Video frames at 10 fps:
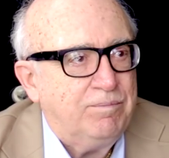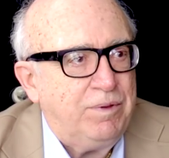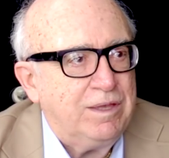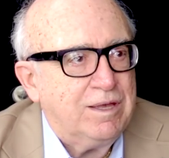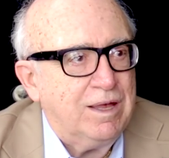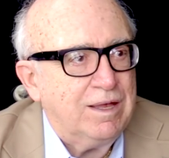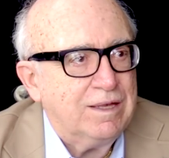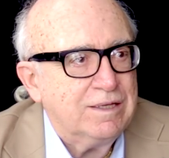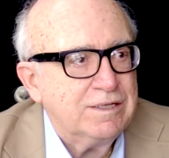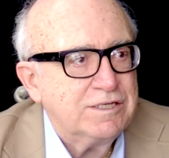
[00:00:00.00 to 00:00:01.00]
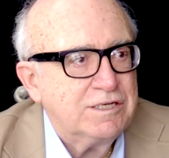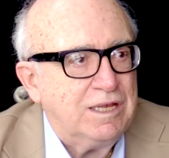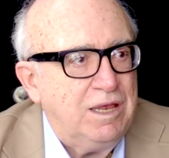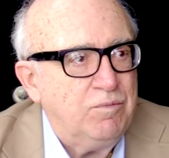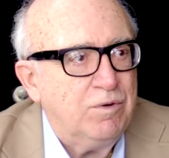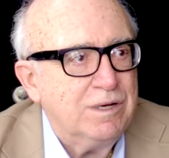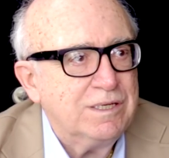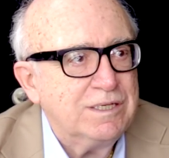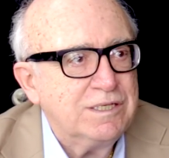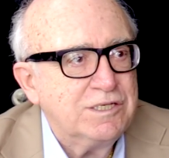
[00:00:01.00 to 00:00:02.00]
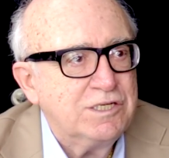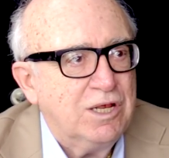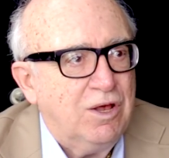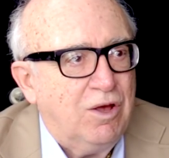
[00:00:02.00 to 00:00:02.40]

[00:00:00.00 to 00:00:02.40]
because he was